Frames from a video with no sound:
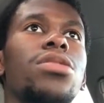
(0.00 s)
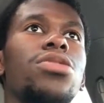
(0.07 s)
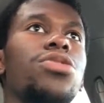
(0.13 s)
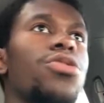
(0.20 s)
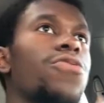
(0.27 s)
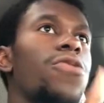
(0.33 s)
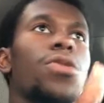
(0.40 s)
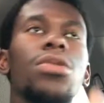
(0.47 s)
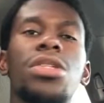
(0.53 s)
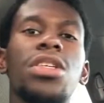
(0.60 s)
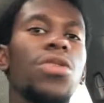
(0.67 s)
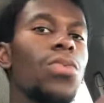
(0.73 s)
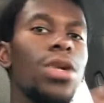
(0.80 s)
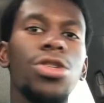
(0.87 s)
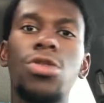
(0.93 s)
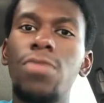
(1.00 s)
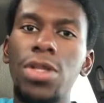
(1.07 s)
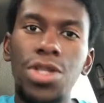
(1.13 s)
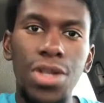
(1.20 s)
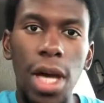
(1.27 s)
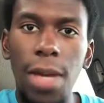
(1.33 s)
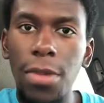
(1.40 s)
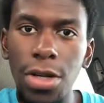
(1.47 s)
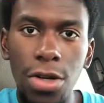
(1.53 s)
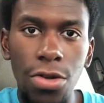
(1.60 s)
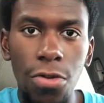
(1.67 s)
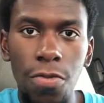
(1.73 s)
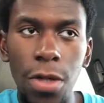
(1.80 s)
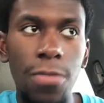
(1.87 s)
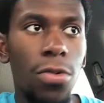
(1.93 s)
you're focusing way too much time on
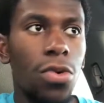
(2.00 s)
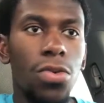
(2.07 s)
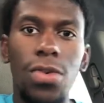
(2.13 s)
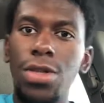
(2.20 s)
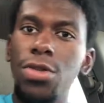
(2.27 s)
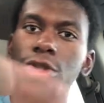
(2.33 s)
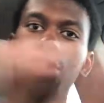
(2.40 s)
other people when you